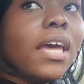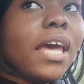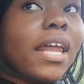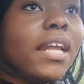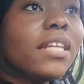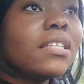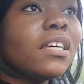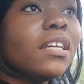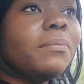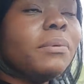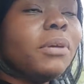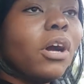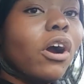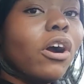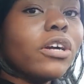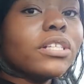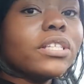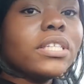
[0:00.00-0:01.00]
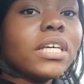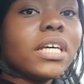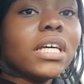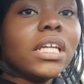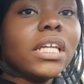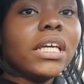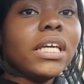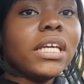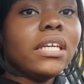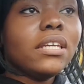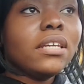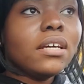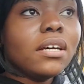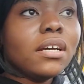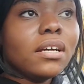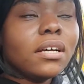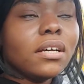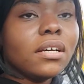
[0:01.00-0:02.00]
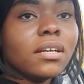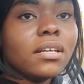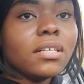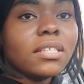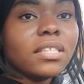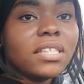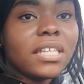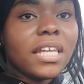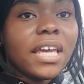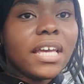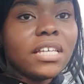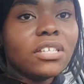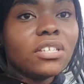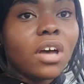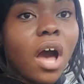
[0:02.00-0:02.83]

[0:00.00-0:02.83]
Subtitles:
and it's gonna be hard to clean stains